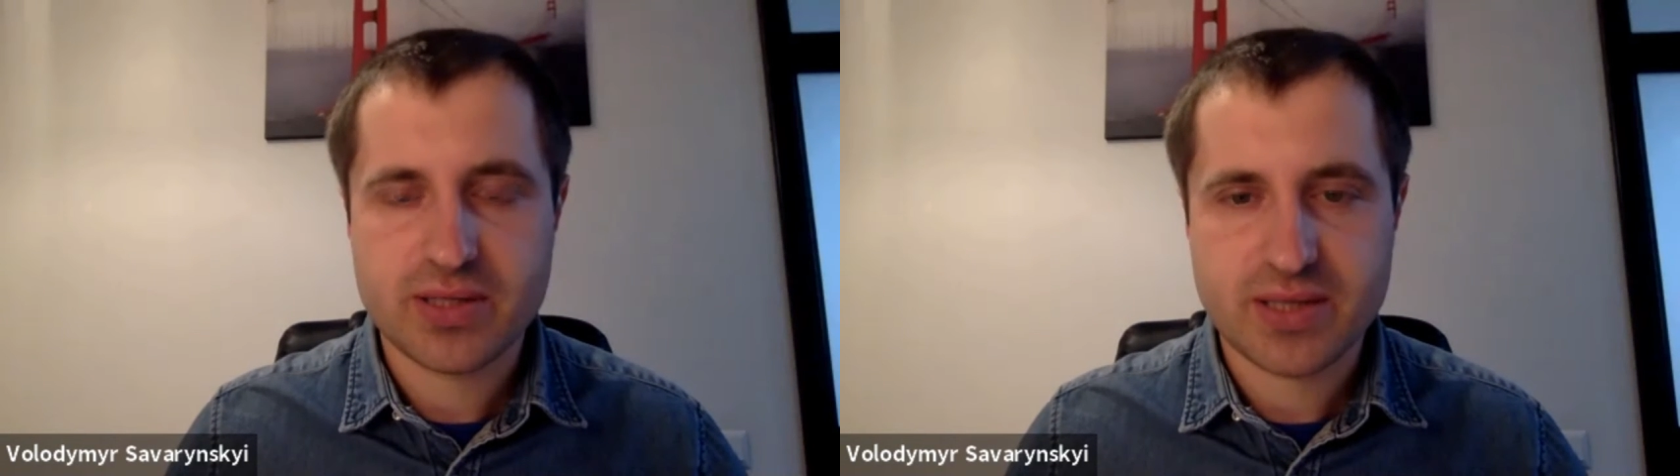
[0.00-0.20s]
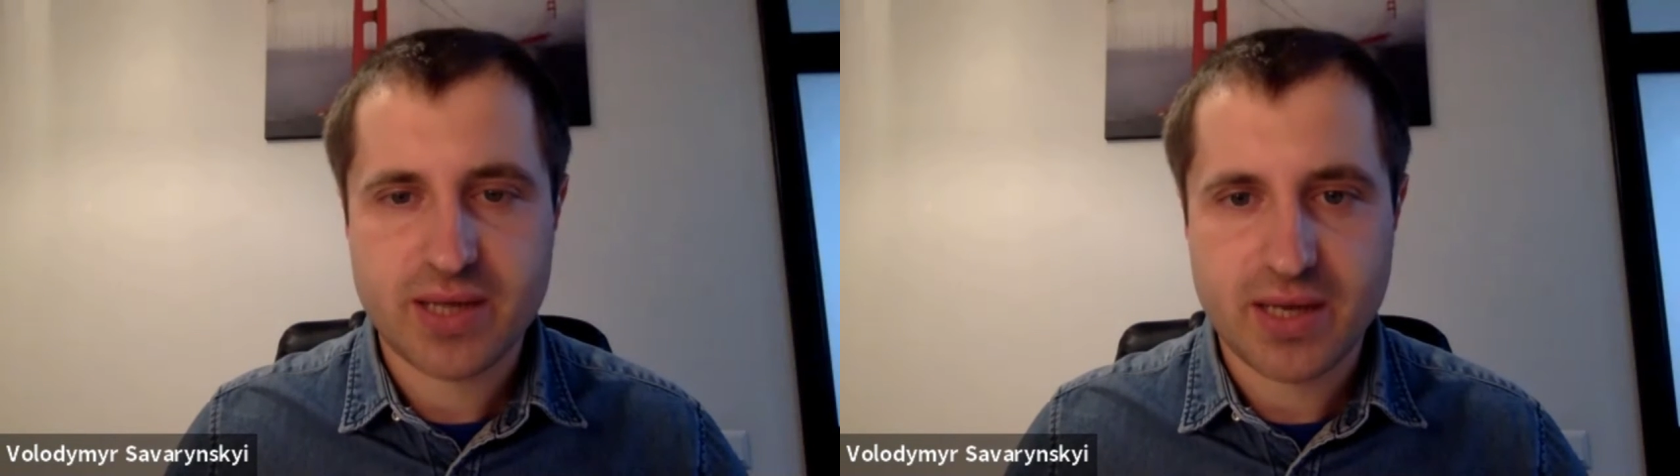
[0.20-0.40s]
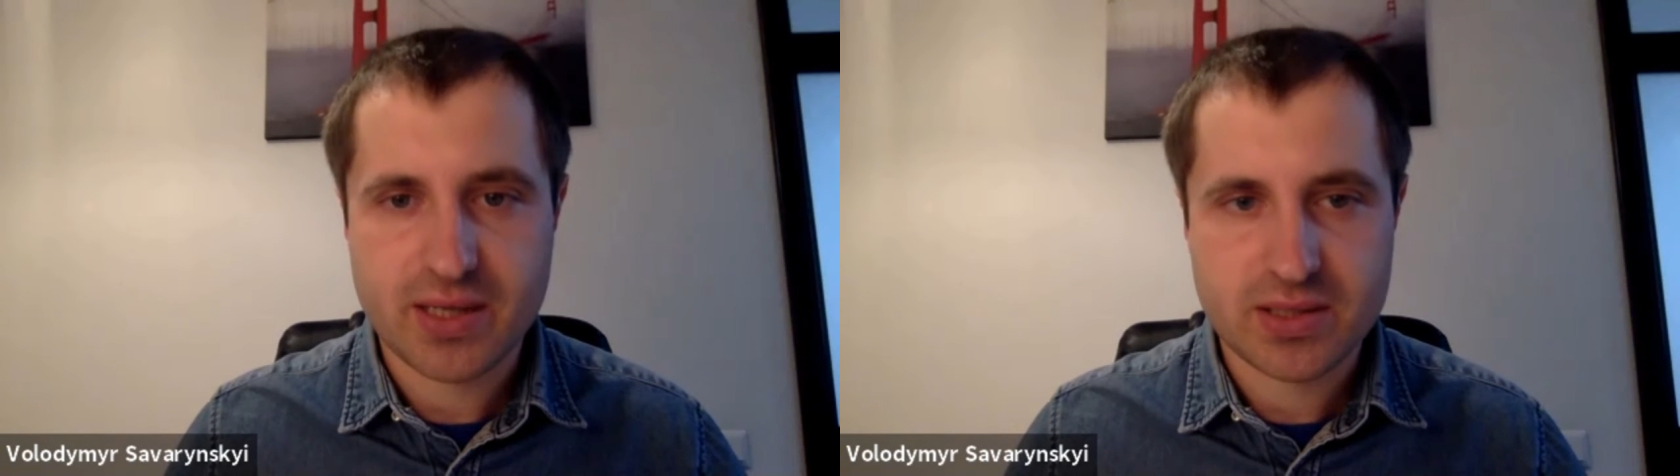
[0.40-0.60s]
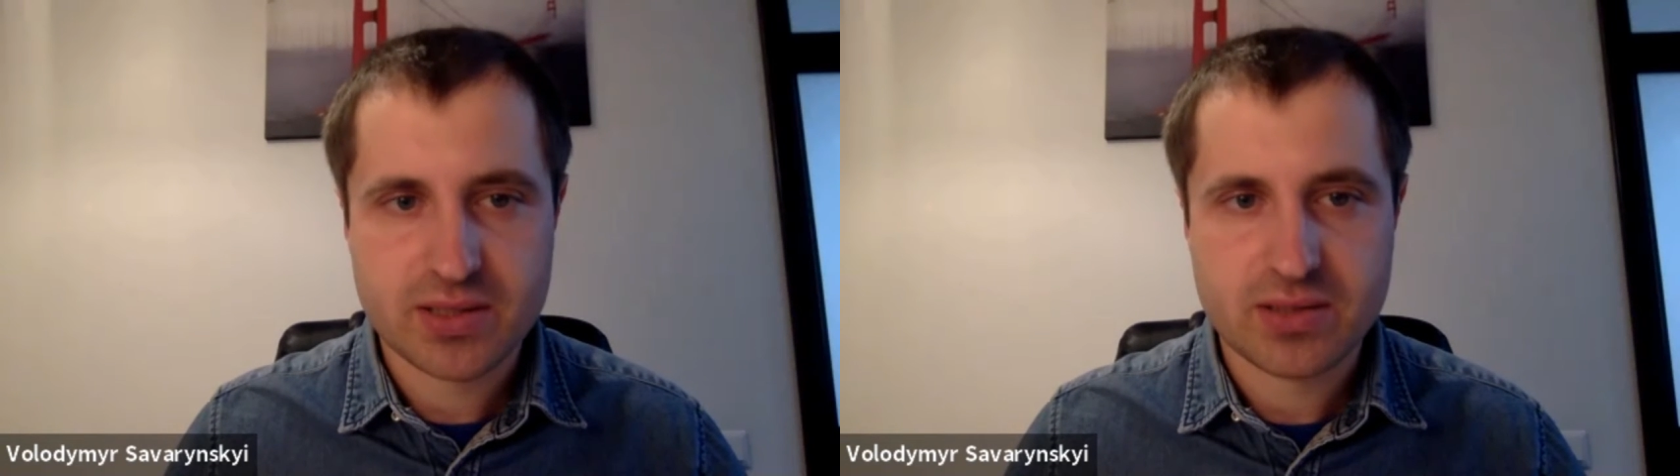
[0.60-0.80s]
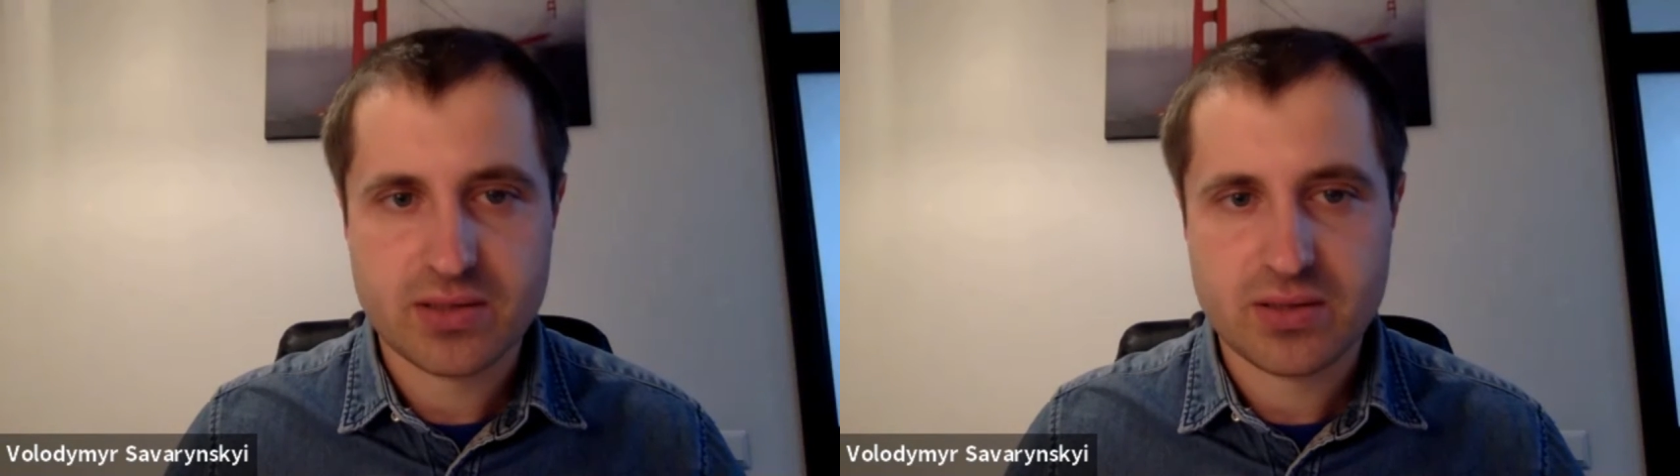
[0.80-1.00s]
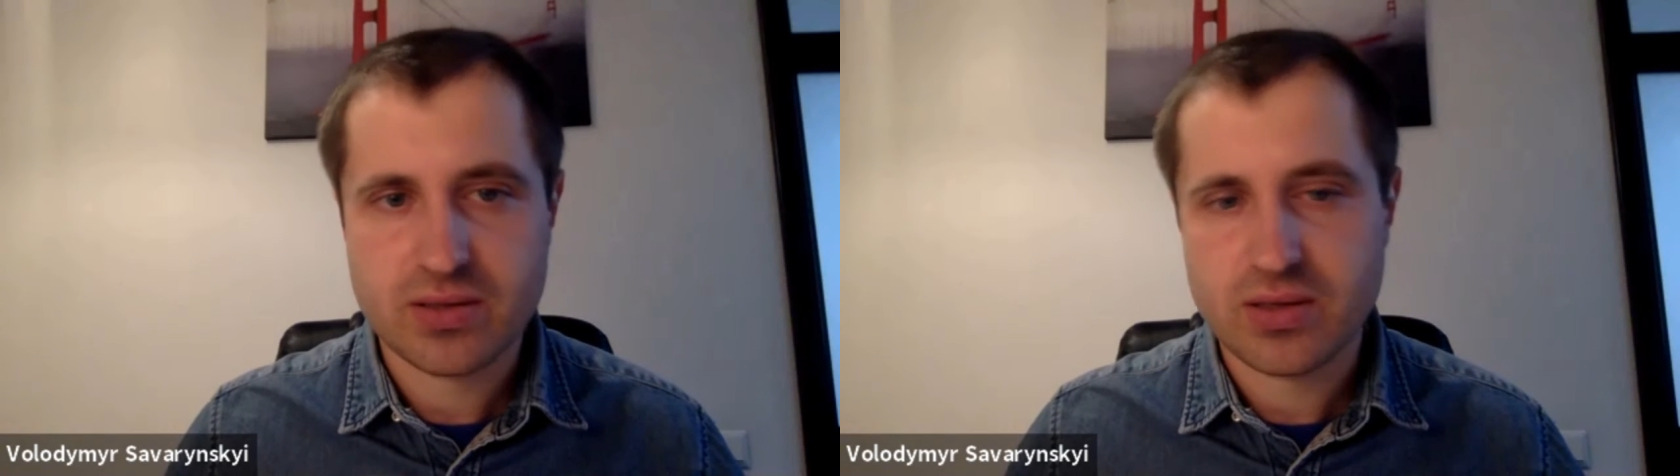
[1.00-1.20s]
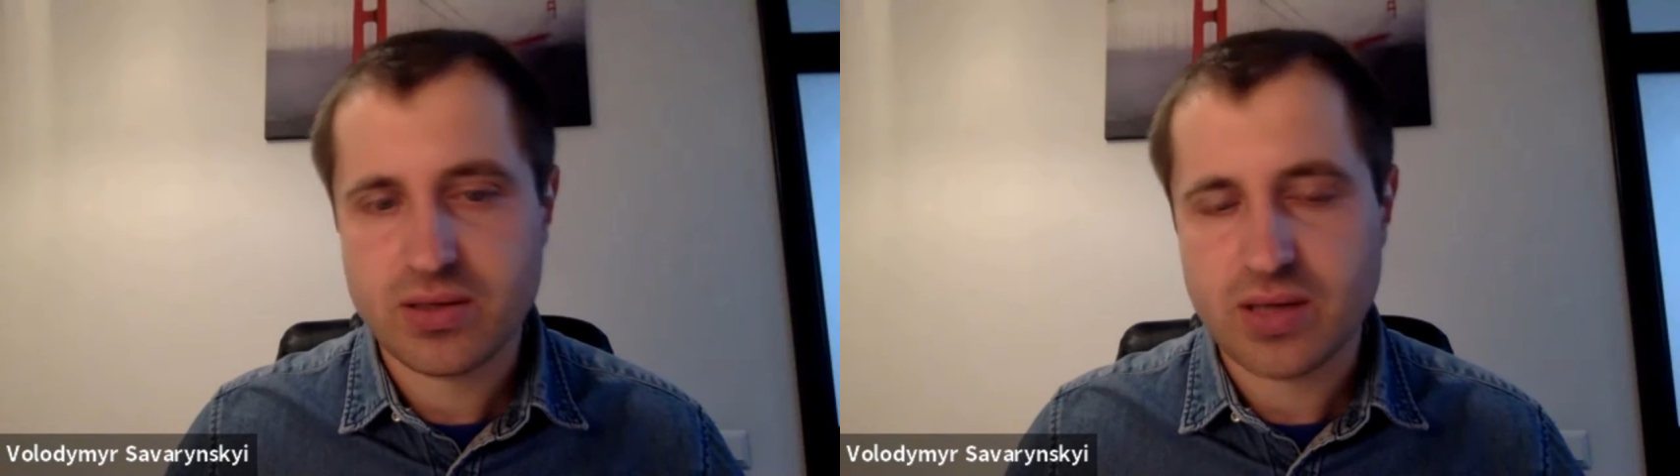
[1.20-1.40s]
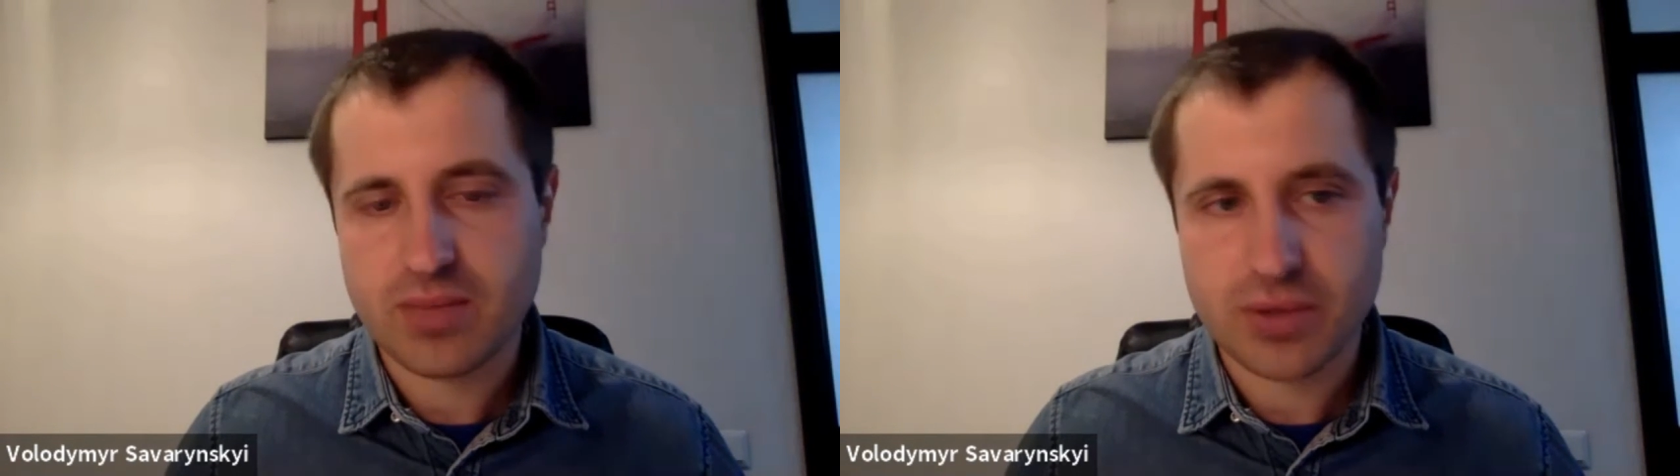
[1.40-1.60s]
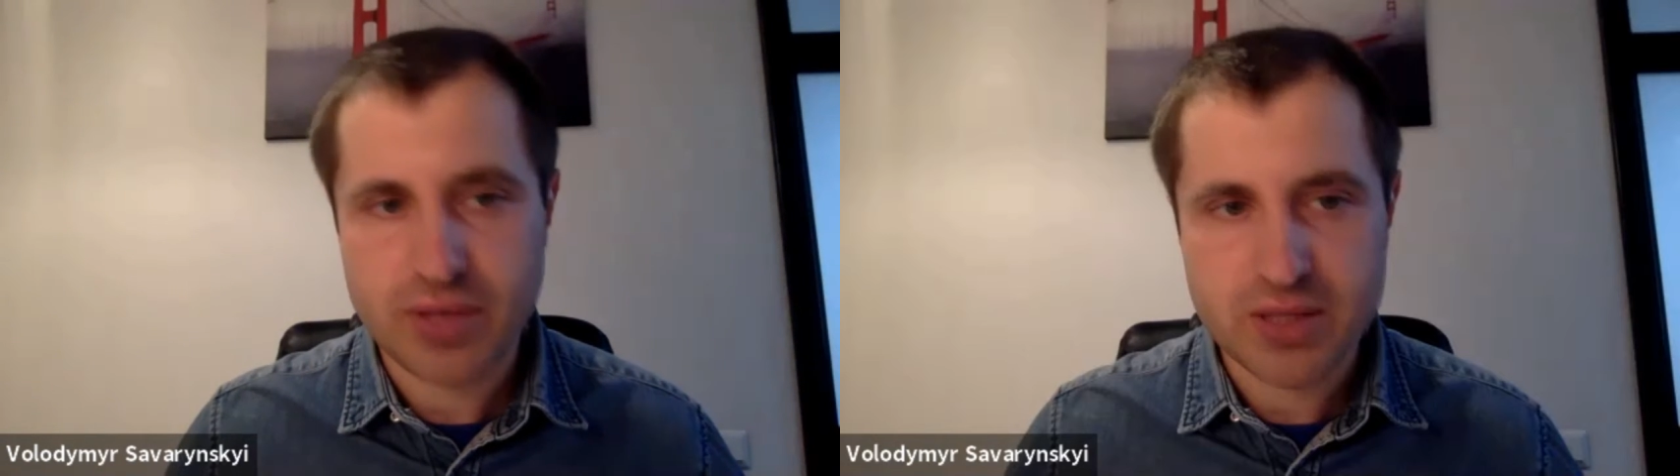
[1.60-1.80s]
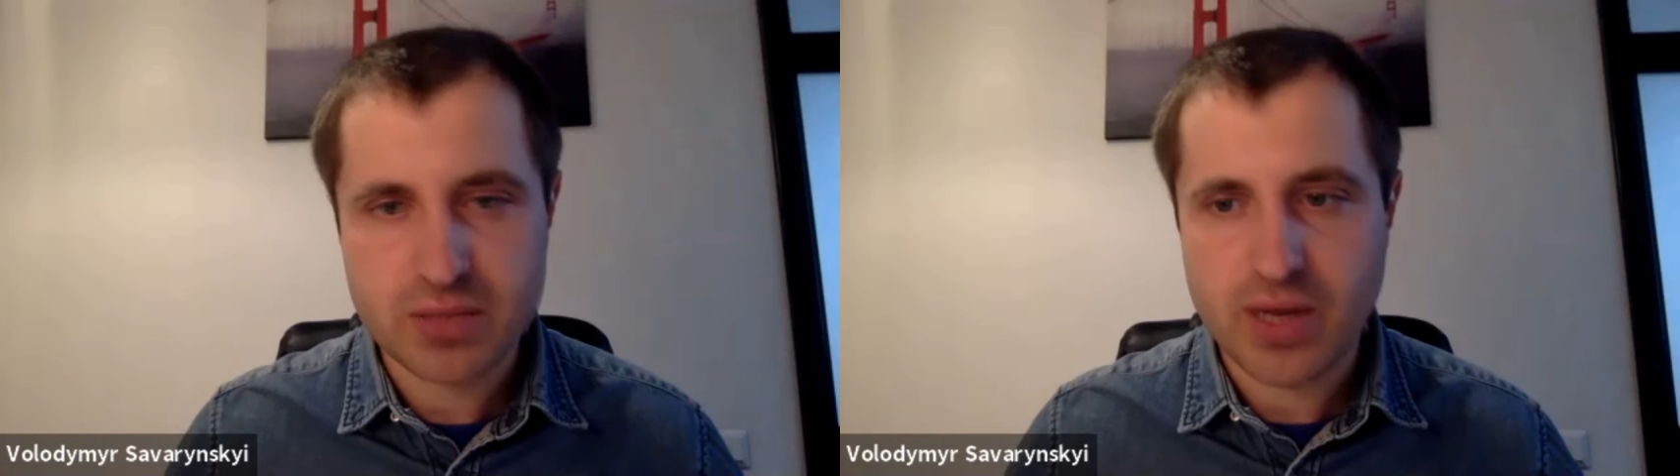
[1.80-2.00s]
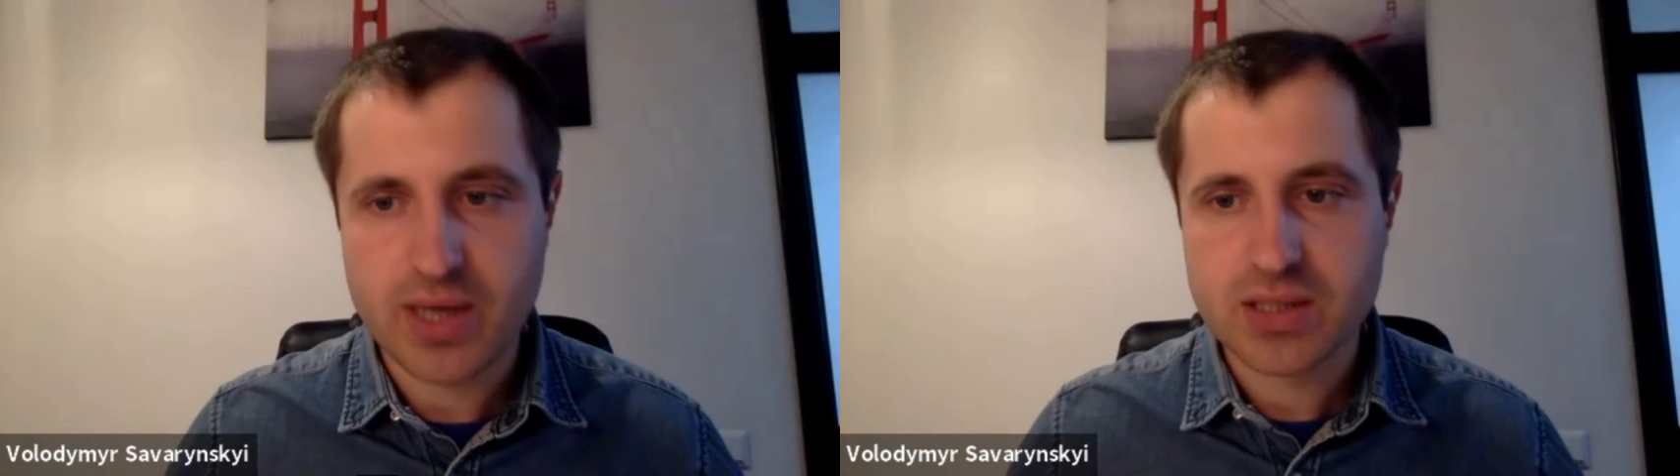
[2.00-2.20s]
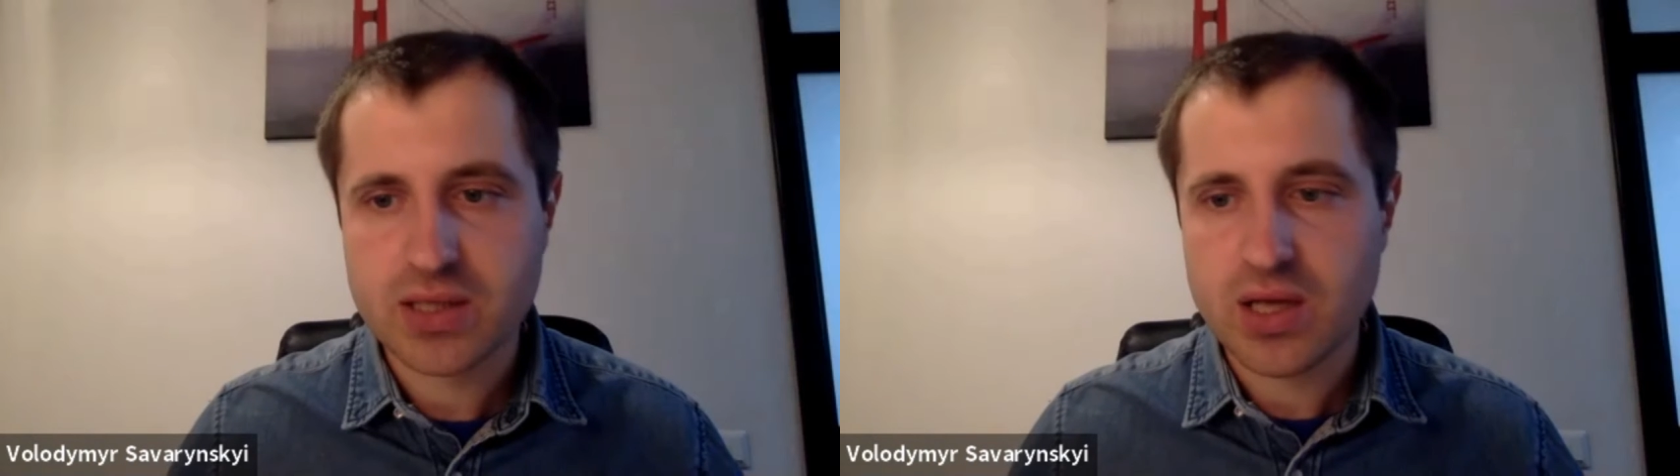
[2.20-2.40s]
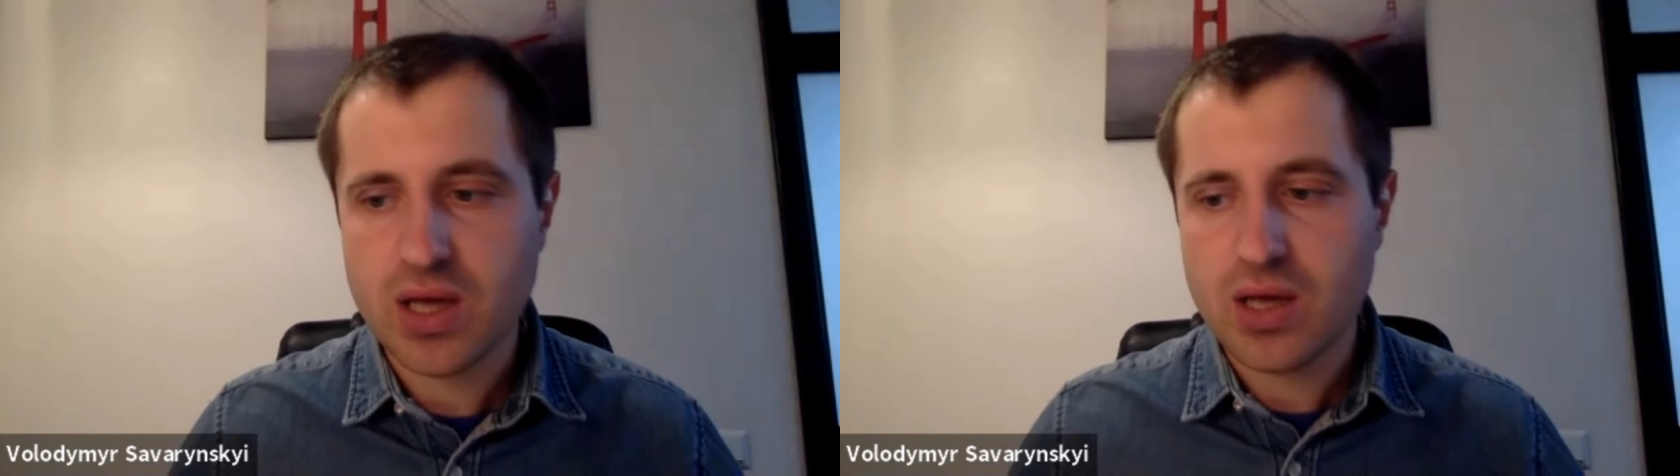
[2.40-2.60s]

size, employees-wise.